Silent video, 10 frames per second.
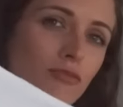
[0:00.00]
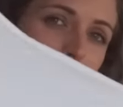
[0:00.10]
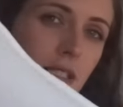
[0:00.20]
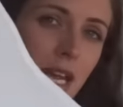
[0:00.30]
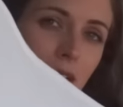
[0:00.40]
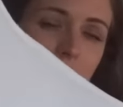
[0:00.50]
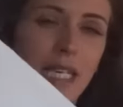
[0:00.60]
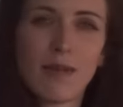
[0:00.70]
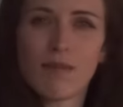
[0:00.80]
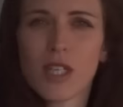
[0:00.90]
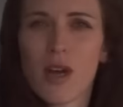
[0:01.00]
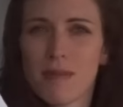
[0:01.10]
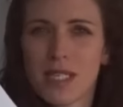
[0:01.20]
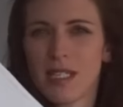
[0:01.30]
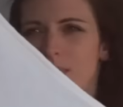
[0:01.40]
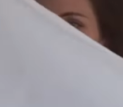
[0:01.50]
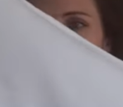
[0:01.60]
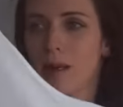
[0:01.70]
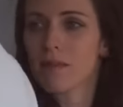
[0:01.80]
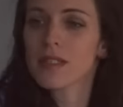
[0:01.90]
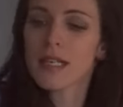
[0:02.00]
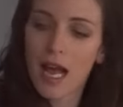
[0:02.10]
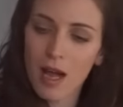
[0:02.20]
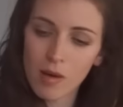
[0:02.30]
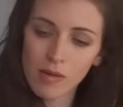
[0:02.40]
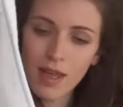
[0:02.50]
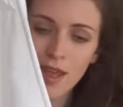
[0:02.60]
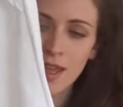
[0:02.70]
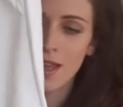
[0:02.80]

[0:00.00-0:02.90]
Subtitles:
rectangly diamondy shaped towel.